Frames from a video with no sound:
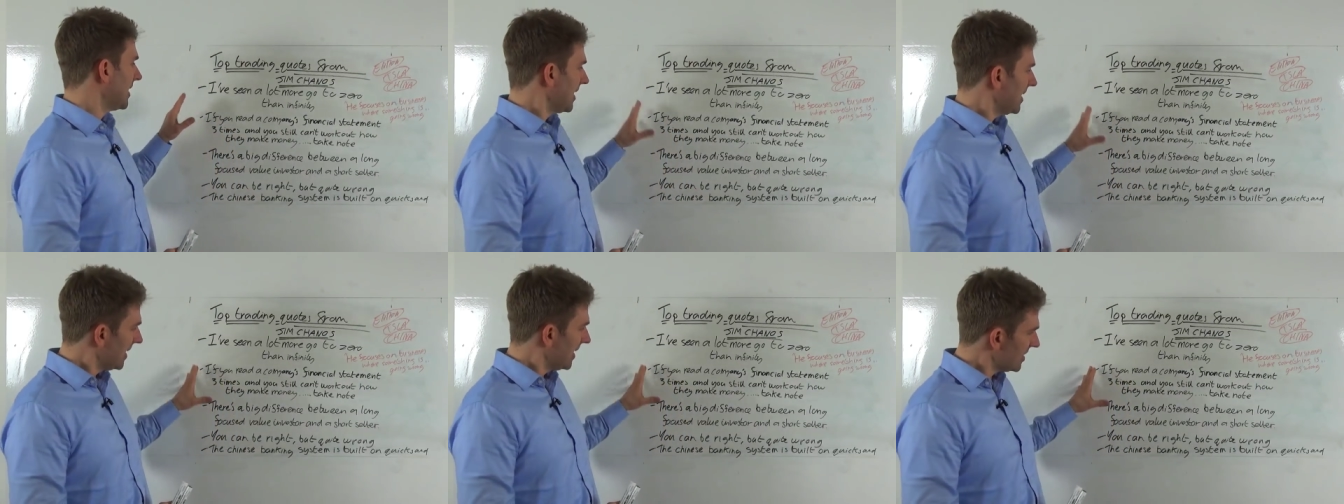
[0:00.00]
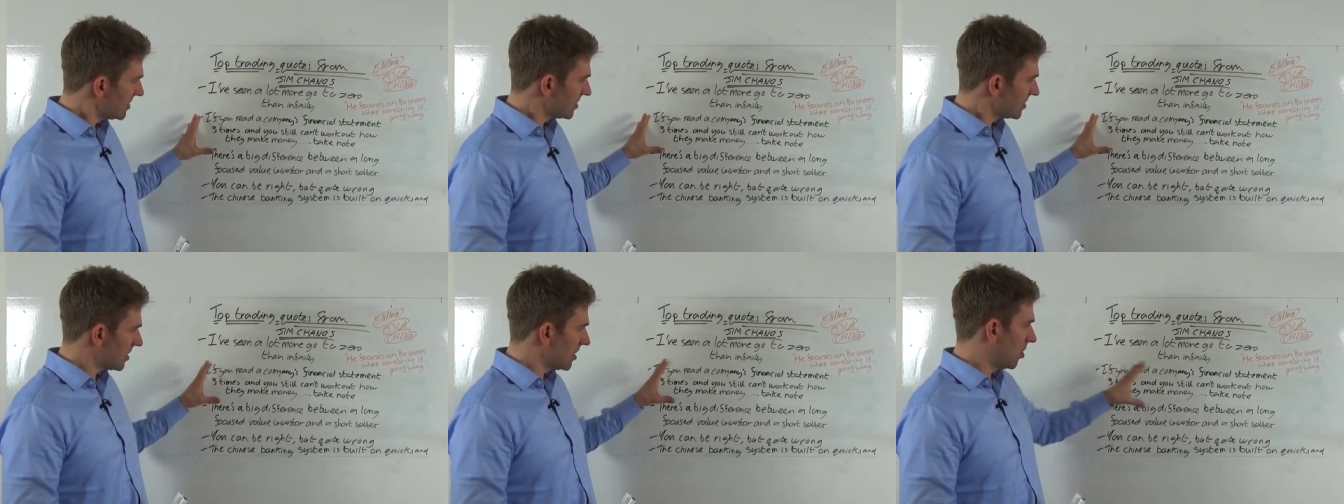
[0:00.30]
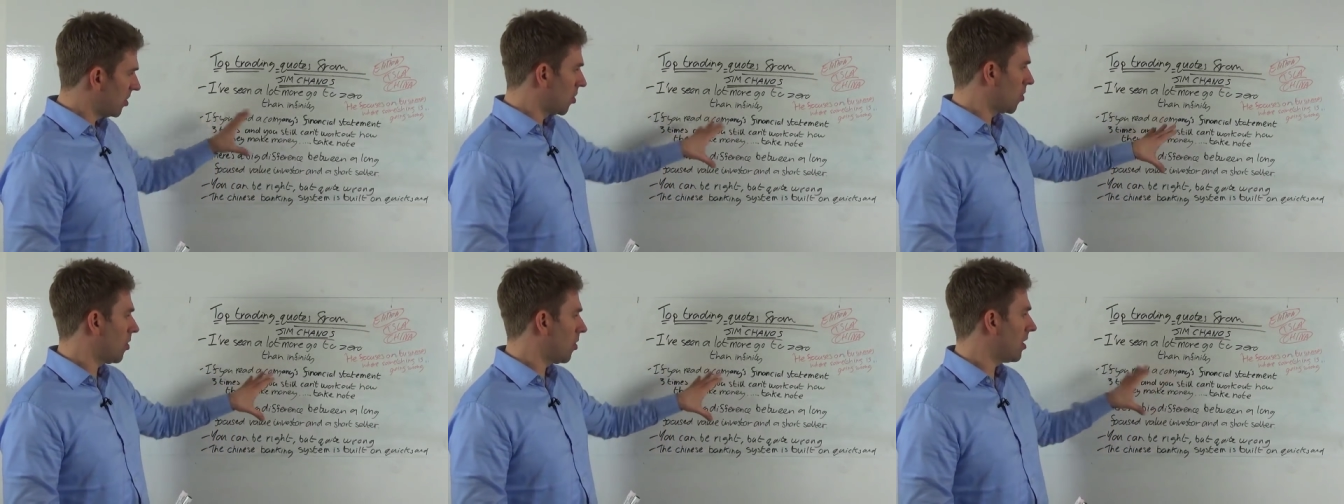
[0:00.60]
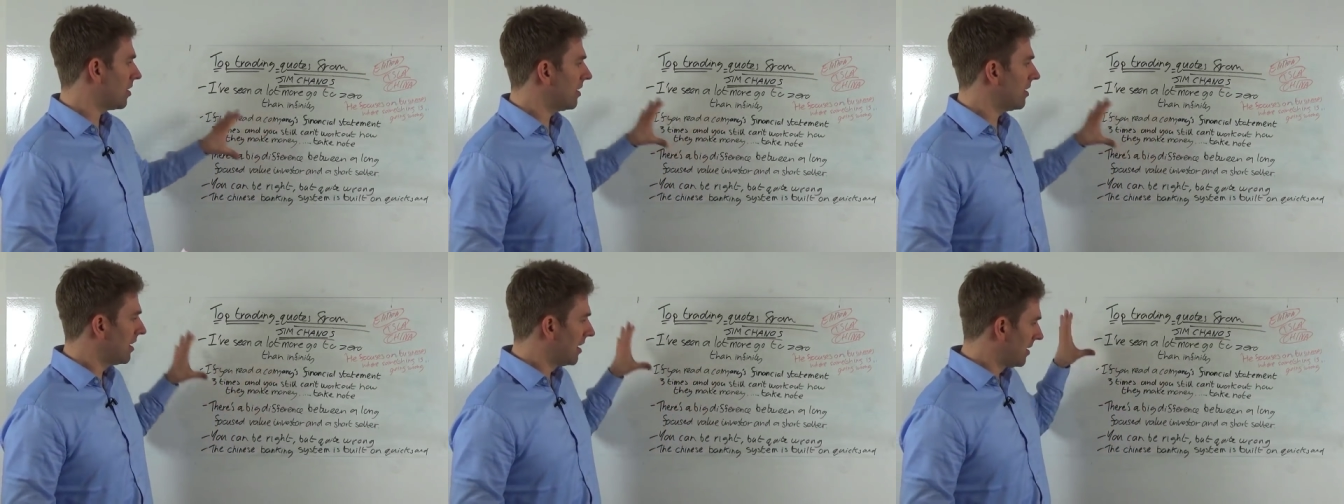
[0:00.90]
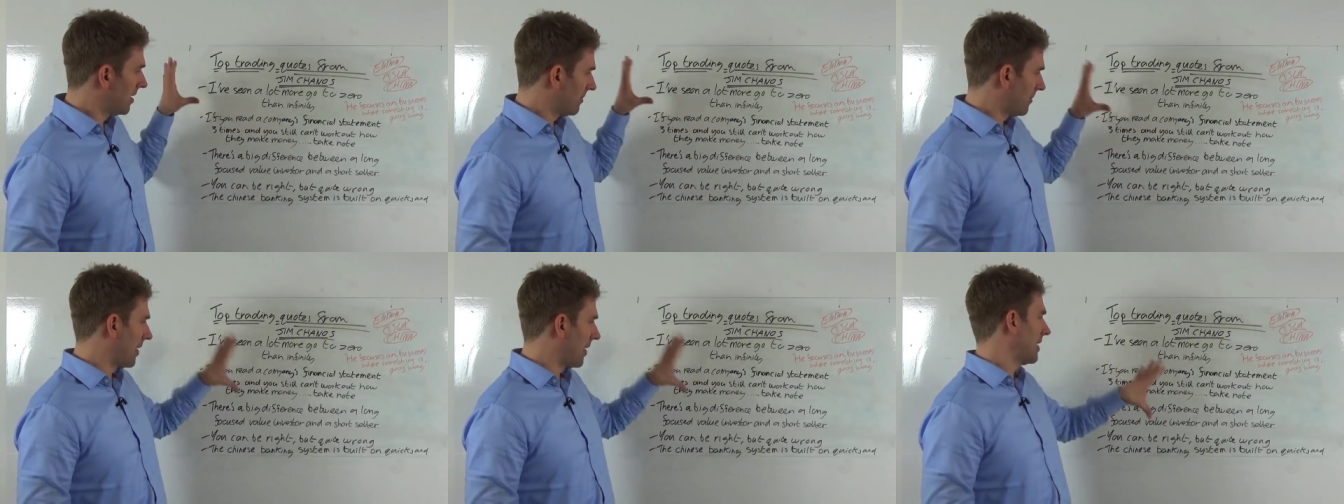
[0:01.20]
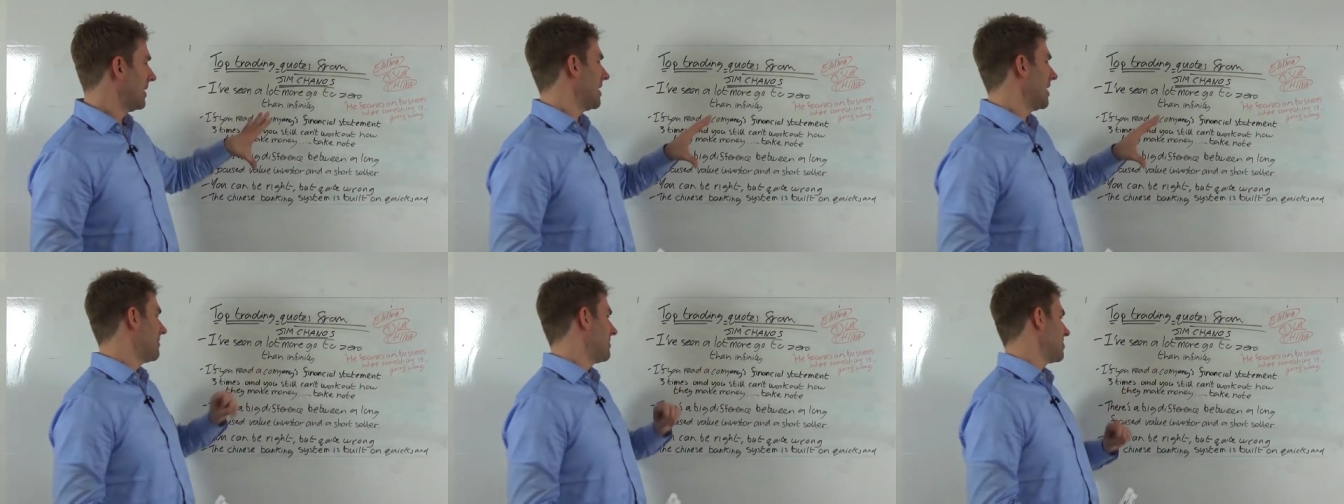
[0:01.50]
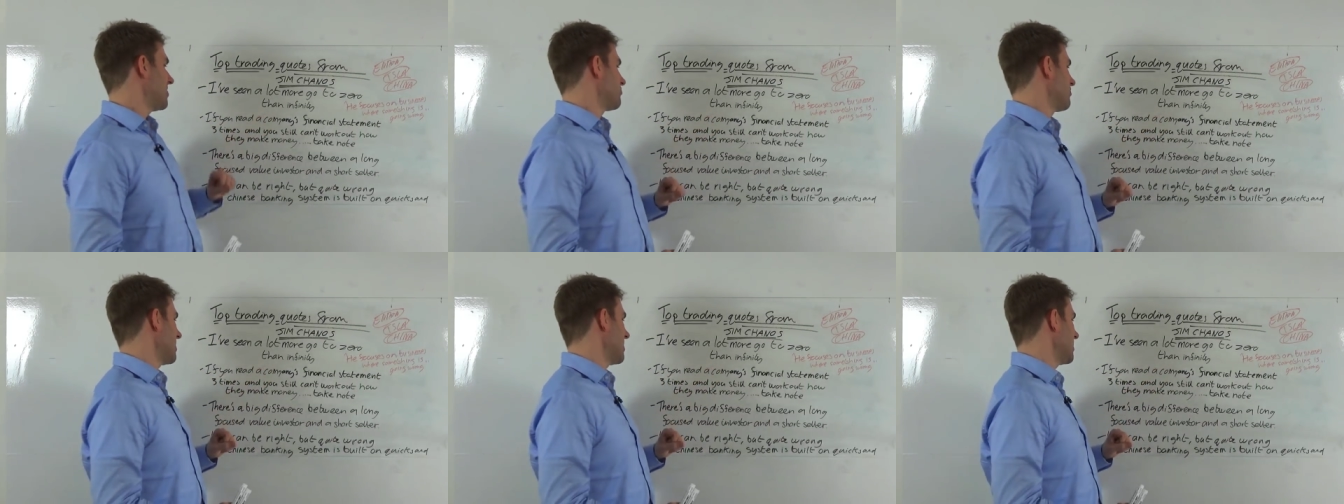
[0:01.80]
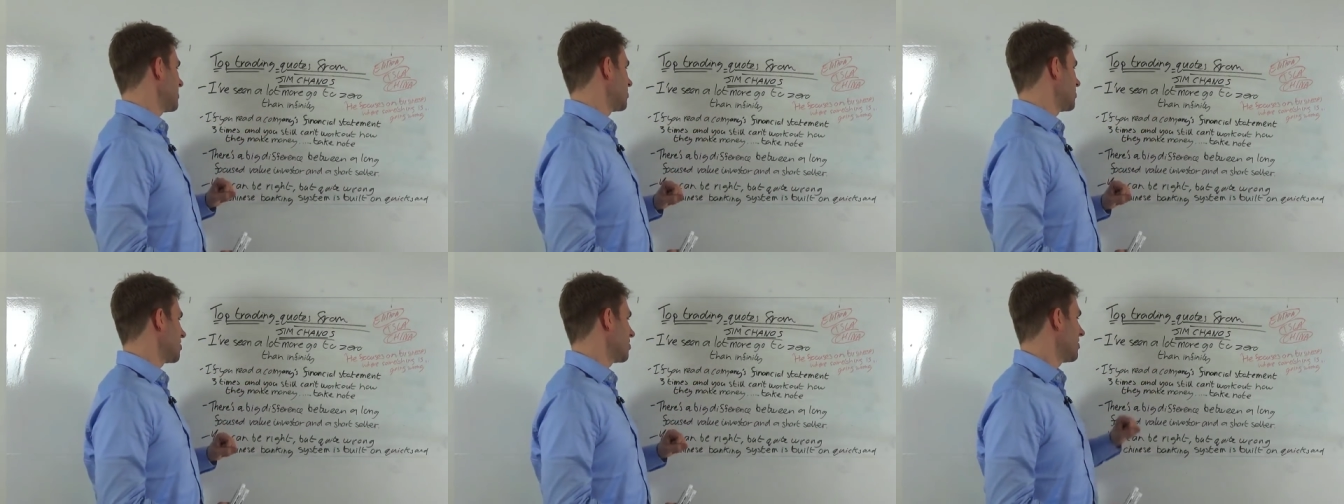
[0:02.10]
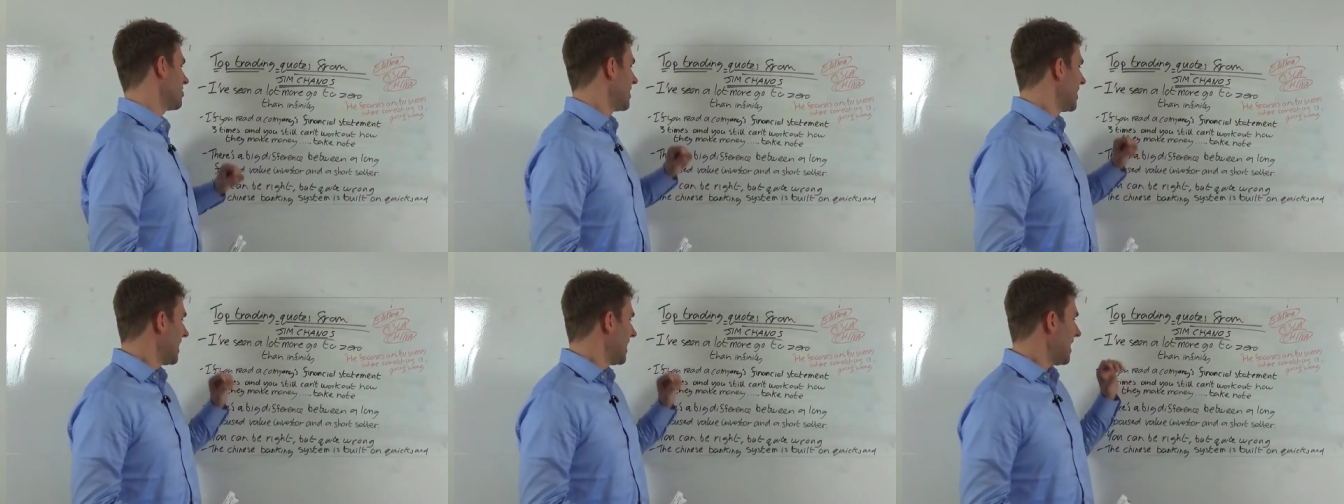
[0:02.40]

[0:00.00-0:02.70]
This is a long one, but let me read it to you.